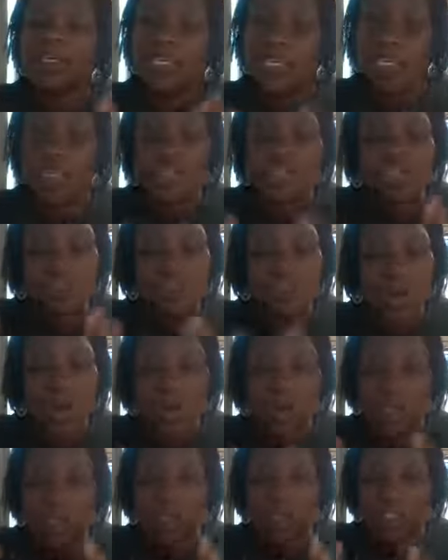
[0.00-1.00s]
get to
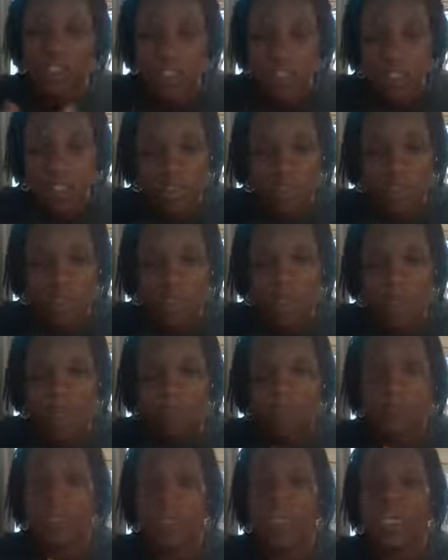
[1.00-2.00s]
know your children,
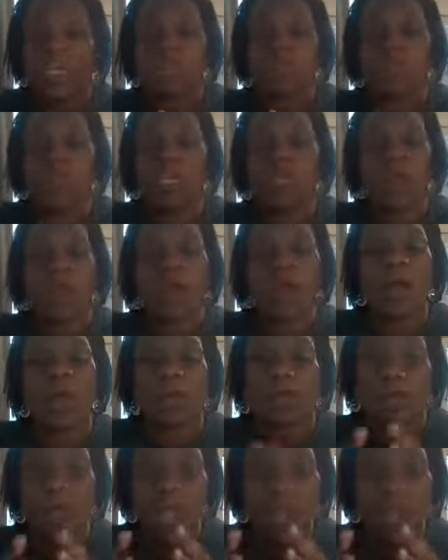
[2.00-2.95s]
amen. While you